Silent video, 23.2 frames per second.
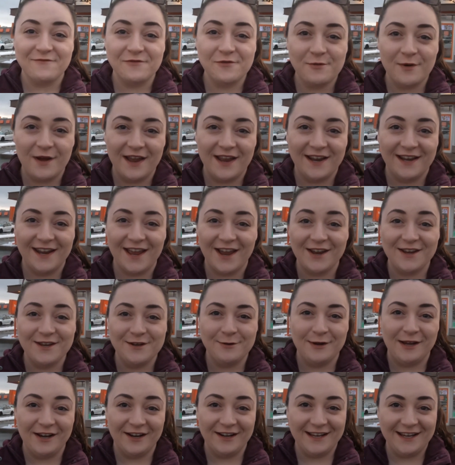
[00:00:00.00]
everyone, are
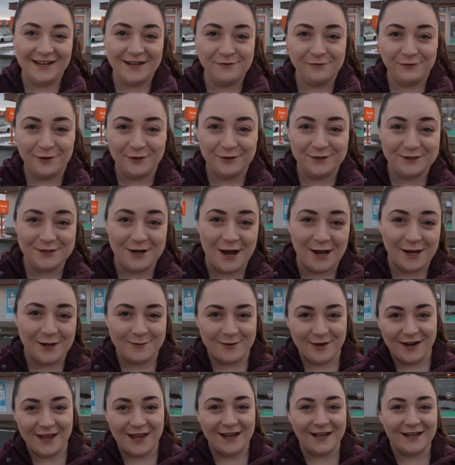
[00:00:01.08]
you here to eat food and talk
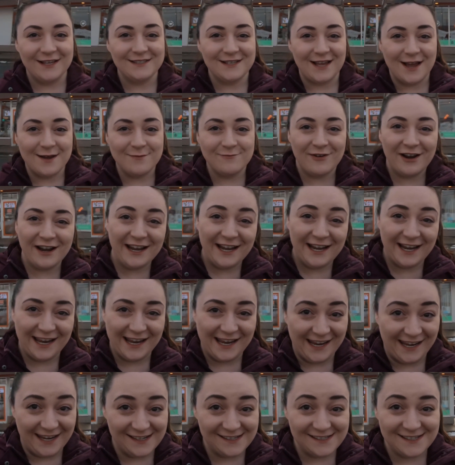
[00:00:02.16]
about it? Because I'm ready to
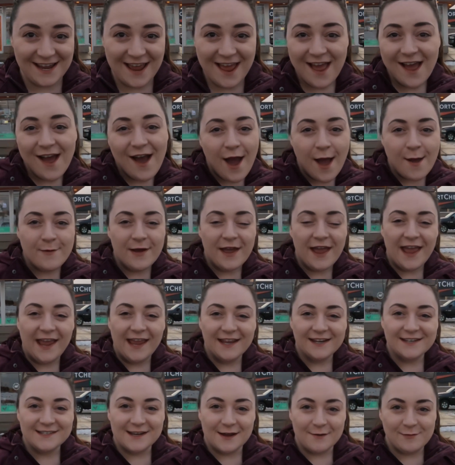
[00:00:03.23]
eat. I'm at
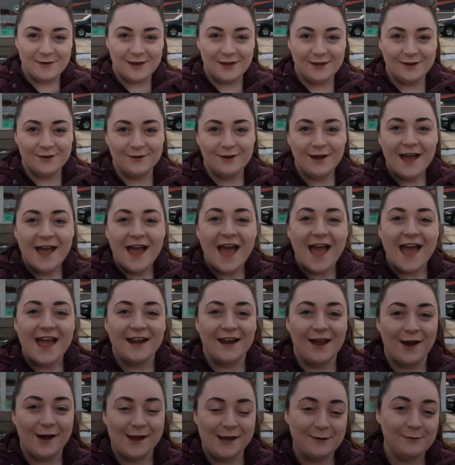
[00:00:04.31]
A&W
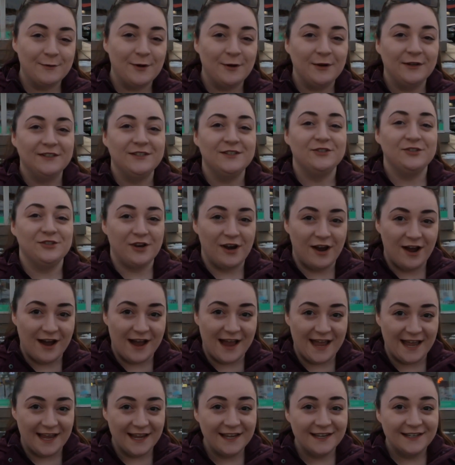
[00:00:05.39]
and I am going to
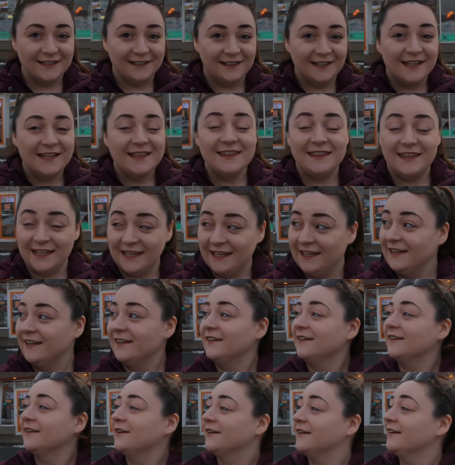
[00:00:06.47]
try the
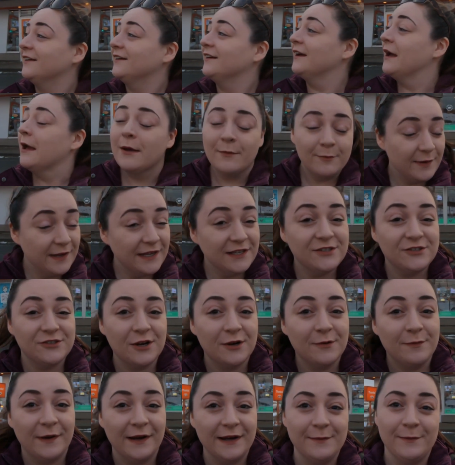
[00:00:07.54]

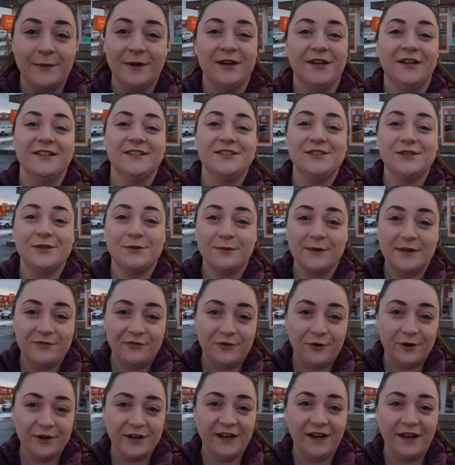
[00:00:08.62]
Bistro Buddy Burger. It's
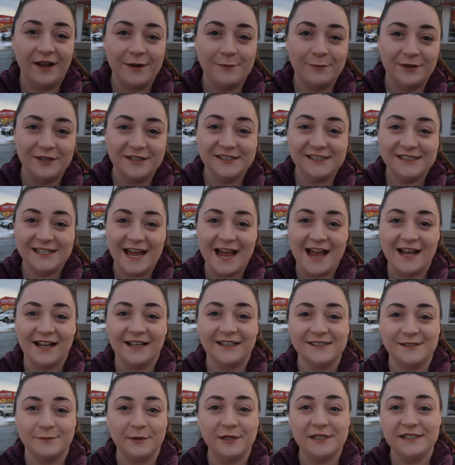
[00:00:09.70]
$3.49 plus tax.
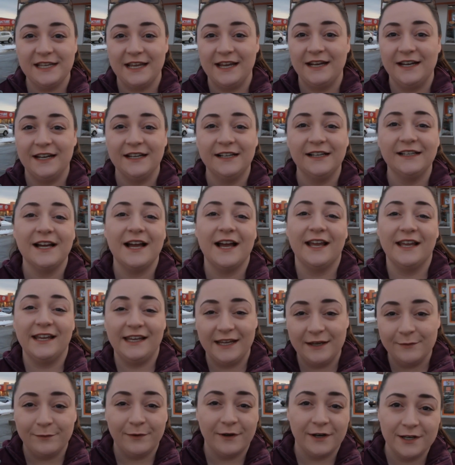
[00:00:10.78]
I'm excited. I
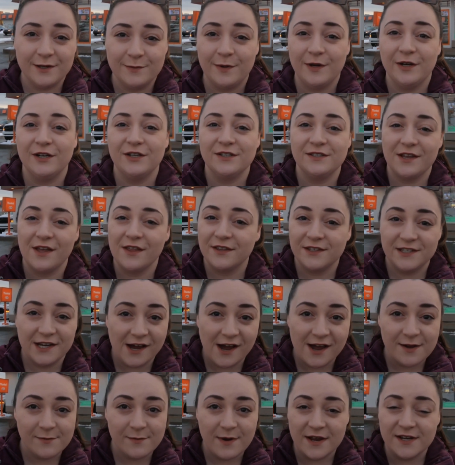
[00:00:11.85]
eat Buddy Burgers all the
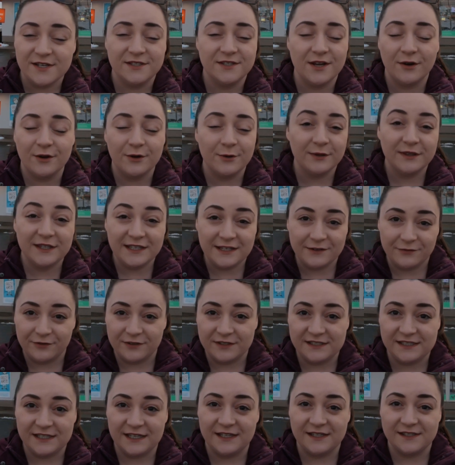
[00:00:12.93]
time. I don't know what the
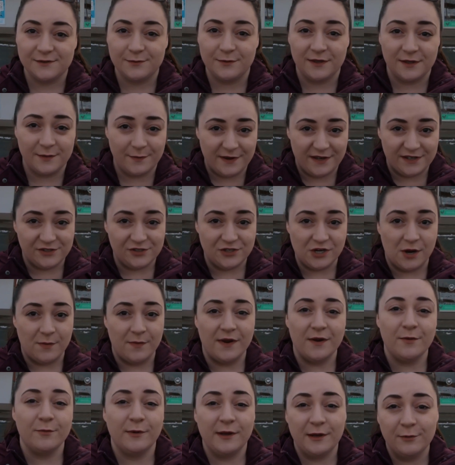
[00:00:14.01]
difference is with the Bistro,
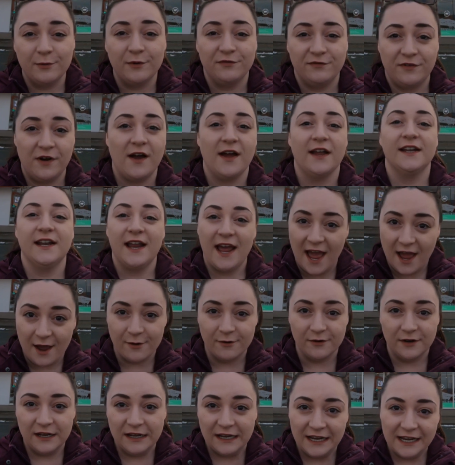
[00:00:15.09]
but we will find
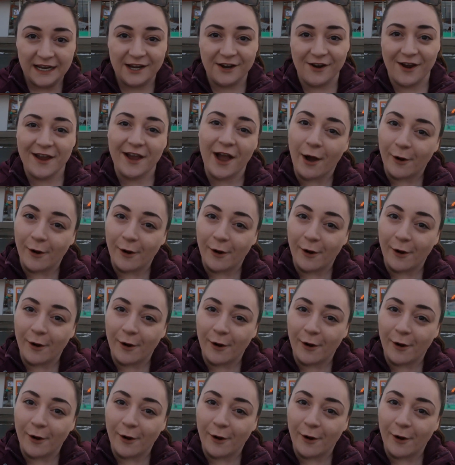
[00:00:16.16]
out. Here I